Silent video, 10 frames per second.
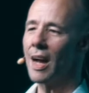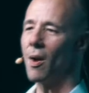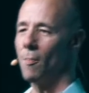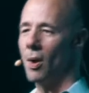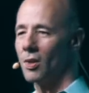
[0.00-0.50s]

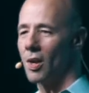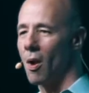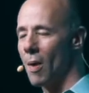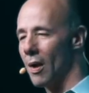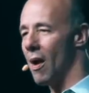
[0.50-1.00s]
how I built
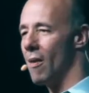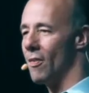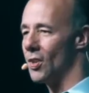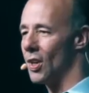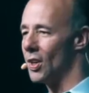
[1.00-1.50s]
all my
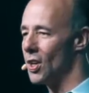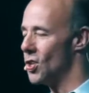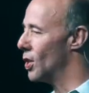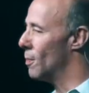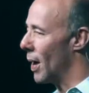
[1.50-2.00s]
conferences,
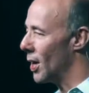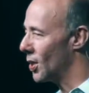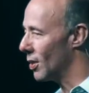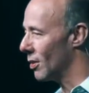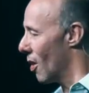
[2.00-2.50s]
it's just
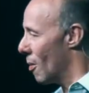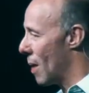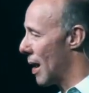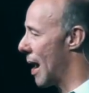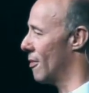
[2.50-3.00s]
based on
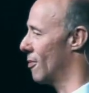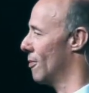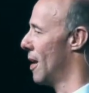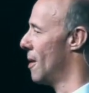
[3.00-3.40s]
my life,